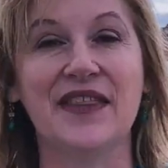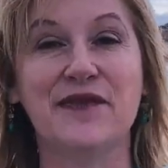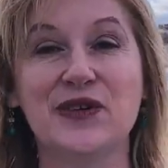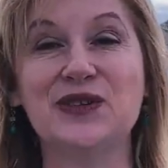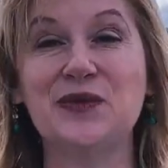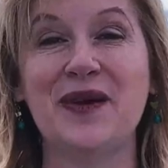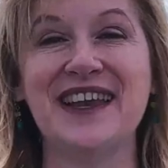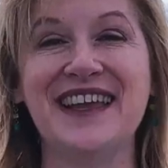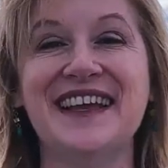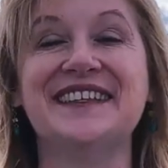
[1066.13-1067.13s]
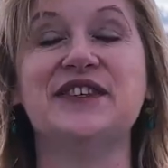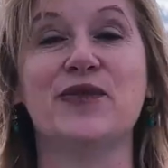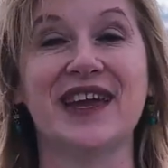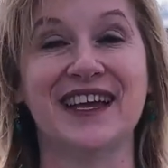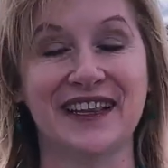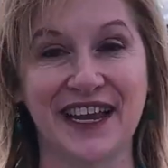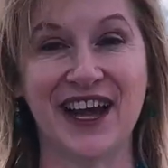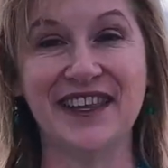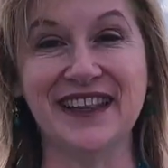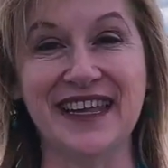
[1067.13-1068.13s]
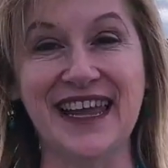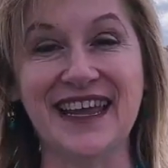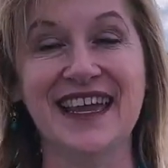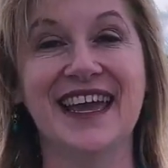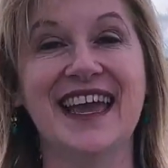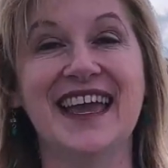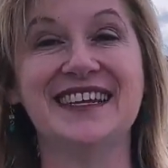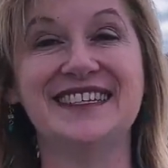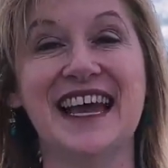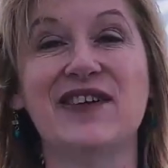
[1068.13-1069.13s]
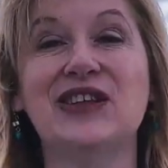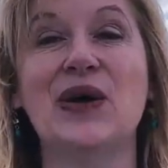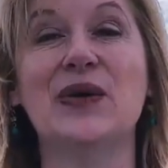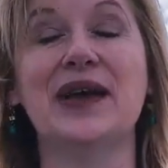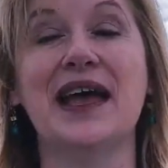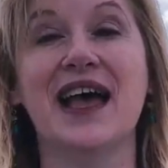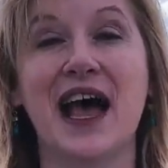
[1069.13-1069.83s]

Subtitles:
The first one is you can click on the link and download